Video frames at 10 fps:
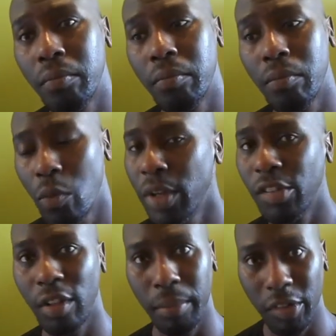
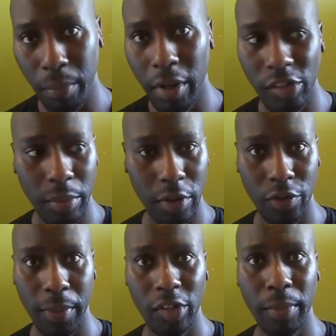Wisdom is possible
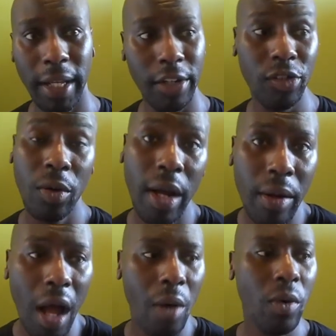from this place. So
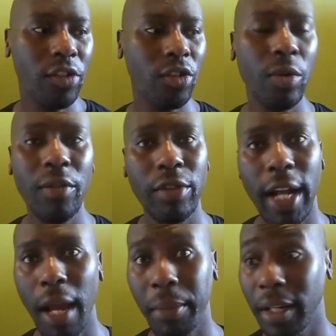I wish you every
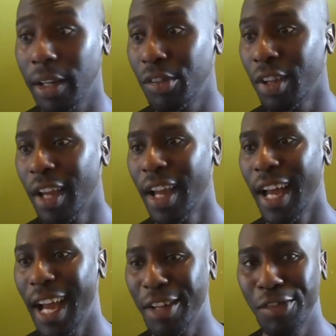happiness
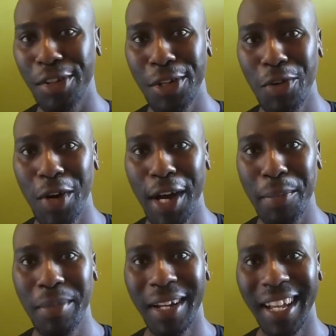as
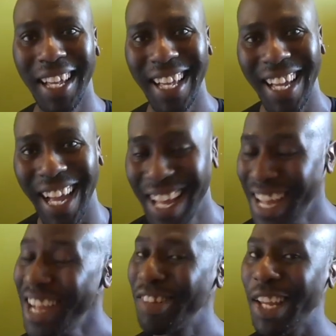you
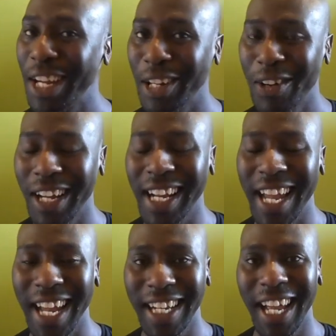take a look
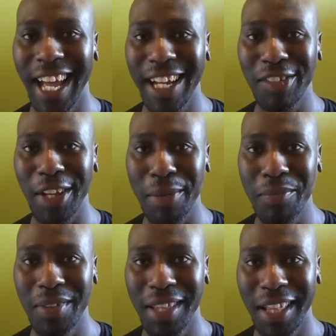again at
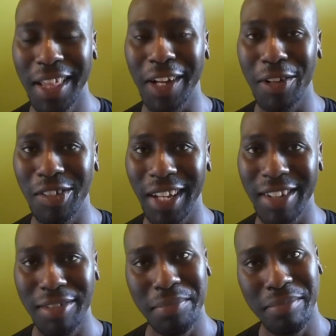the
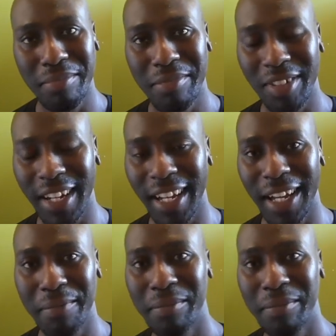content. Take care.